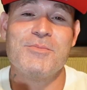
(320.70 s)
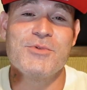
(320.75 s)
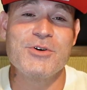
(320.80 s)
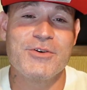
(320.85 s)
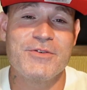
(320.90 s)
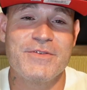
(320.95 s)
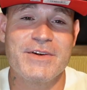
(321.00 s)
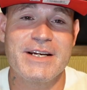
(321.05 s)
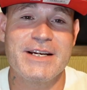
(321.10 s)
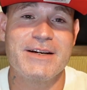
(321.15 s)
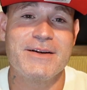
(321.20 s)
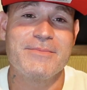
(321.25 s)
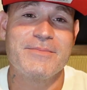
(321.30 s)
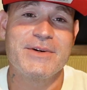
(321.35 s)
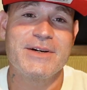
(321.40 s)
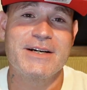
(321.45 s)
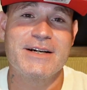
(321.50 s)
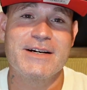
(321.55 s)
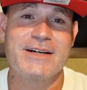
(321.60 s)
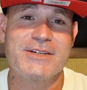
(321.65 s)
movie
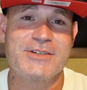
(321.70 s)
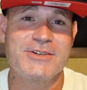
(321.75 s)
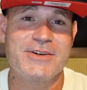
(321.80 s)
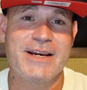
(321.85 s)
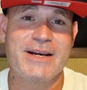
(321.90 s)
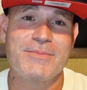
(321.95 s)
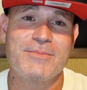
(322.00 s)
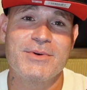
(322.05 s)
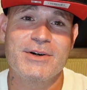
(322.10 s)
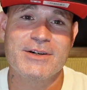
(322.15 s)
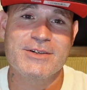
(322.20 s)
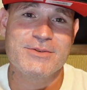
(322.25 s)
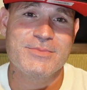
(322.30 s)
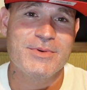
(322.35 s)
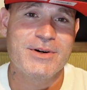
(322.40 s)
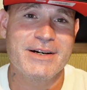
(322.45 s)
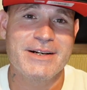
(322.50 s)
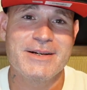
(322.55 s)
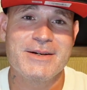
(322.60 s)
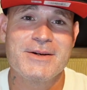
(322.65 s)
because you had Bugs
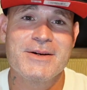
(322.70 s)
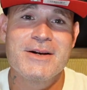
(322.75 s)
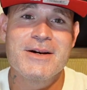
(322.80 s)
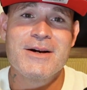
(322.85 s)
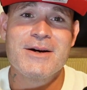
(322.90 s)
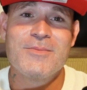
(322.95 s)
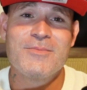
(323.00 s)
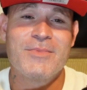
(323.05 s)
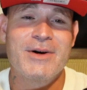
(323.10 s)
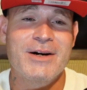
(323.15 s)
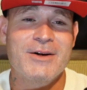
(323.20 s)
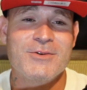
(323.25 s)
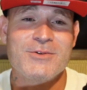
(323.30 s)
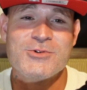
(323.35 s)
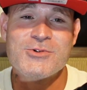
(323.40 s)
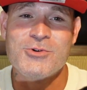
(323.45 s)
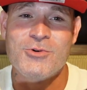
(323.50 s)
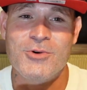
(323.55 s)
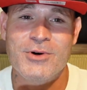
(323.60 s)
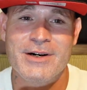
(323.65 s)
Bunny, Michael
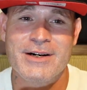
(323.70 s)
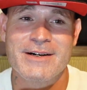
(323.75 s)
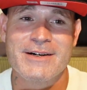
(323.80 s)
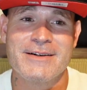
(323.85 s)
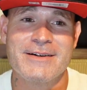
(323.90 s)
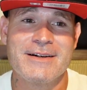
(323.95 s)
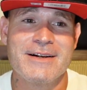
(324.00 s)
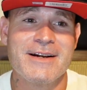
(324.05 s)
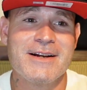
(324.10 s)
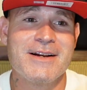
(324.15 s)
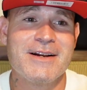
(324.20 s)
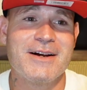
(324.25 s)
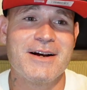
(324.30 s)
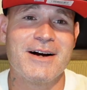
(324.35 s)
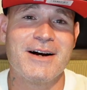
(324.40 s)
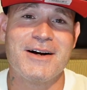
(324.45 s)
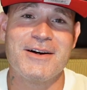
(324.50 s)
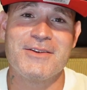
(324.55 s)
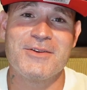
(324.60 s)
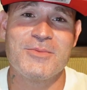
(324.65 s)
Jordan,
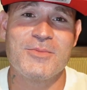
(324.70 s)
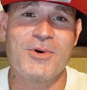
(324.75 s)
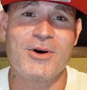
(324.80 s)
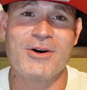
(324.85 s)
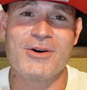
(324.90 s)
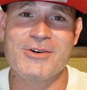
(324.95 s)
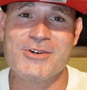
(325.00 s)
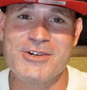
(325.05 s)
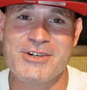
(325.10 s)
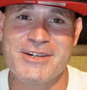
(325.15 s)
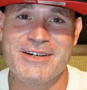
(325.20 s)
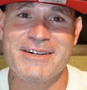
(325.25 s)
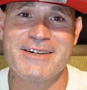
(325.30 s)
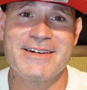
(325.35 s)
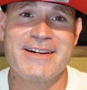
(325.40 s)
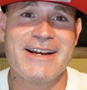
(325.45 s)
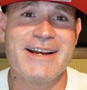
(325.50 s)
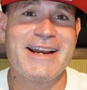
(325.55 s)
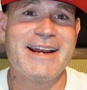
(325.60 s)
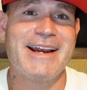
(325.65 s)
The Martian,
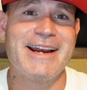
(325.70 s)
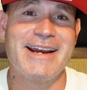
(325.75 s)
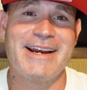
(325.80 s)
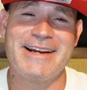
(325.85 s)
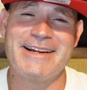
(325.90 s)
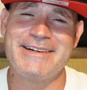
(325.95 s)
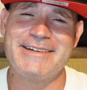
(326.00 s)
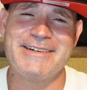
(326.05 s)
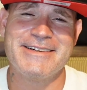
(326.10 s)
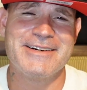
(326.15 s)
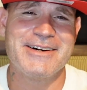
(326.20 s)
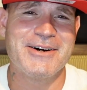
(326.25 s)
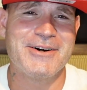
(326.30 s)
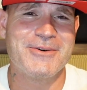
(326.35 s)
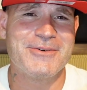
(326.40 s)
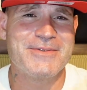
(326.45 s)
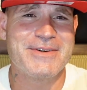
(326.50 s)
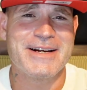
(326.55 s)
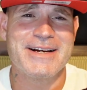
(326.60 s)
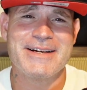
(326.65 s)
and you
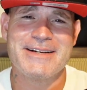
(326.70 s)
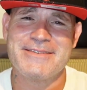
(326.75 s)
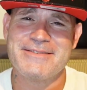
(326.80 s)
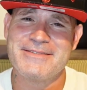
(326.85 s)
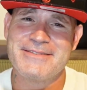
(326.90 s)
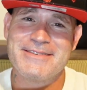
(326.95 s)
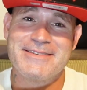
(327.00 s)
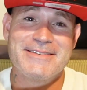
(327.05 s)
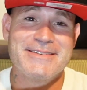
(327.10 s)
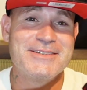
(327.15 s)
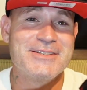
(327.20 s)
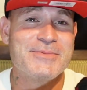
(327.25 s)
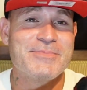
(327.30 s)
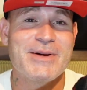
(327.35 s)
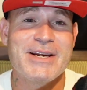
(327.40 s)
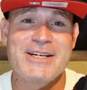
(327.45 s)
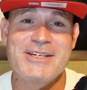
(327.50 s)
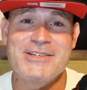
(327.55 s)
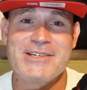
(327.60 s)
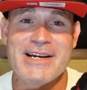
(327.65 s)
know,
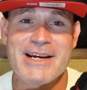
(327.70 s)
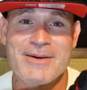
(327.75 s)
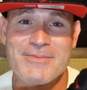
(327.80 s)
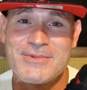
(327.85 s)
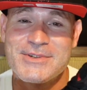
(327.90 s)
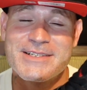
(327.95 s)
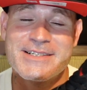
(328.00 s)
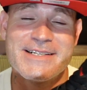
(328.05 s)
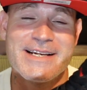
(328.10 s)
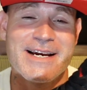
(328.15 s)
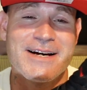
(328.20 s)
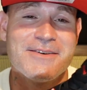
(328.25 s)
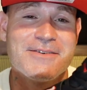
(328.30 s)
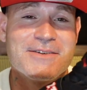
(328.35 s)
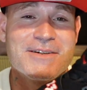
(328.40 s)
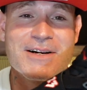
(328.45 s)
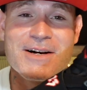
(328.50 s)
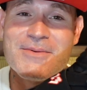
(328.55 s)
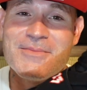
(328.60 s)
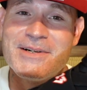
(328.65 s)
Space Jam was
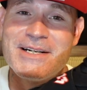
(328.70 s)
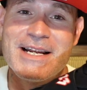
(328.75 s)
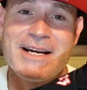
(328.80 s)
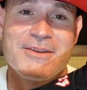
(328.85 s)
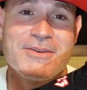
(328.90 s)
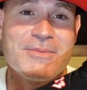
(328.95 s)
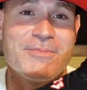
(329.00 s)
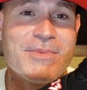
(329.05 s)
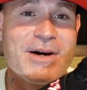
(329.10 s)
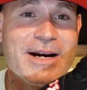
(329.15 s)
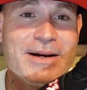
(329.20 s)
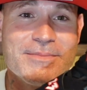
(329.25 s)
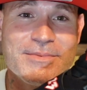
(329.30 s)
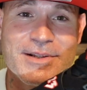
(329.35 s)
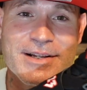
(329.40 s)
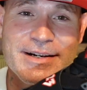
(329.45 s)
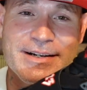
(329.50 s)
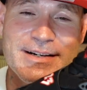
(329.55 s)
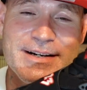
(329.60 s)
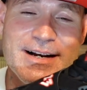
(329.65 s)
coming down the
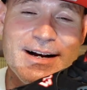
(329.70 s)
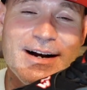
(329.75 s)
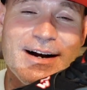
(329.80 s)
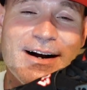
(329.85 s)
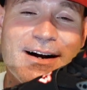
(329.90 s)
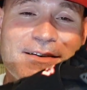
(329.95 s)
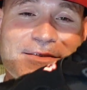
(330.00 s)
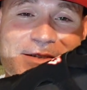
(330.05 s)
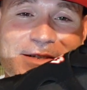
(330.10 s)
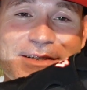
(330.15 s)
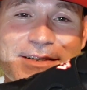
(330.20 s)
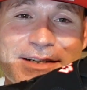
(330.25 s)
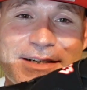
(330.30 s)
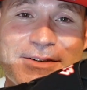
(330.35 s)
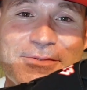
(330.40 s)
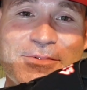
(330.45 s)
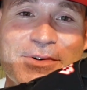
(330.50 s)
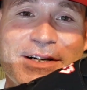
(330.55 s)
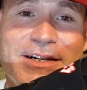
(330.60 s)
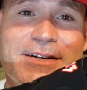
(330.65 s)
pipeline. Obviously,
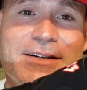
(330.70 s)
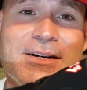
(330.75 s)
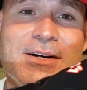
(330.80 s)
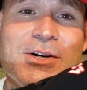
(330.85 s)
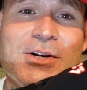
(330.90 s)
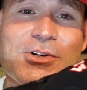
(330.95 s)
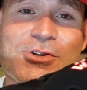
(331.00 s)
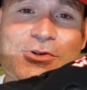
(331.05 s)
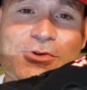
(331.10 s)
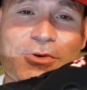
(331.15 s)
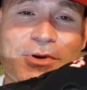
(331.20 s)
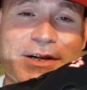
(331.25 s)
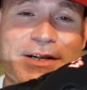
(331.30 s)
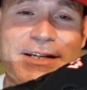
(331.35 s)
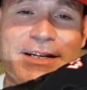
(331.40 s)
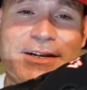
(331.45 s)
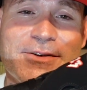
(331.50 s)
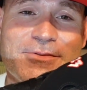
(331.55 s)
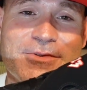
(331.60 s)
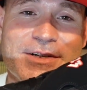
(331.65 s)
when Jordan
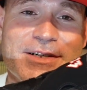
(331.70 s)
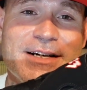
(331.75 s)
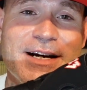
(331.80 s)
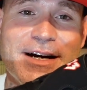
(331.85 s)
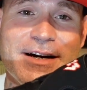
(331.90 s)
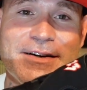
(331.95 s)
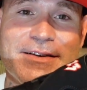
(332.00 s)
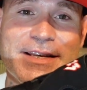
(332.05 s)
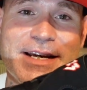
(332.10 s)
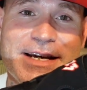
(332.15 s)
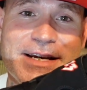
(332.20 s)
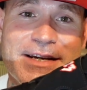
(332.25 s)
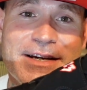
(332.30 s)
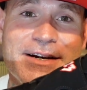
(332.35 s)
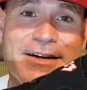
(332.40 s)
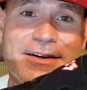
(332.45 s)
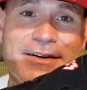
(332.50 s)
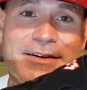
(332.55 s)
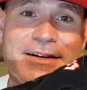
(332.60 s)
did retire that year,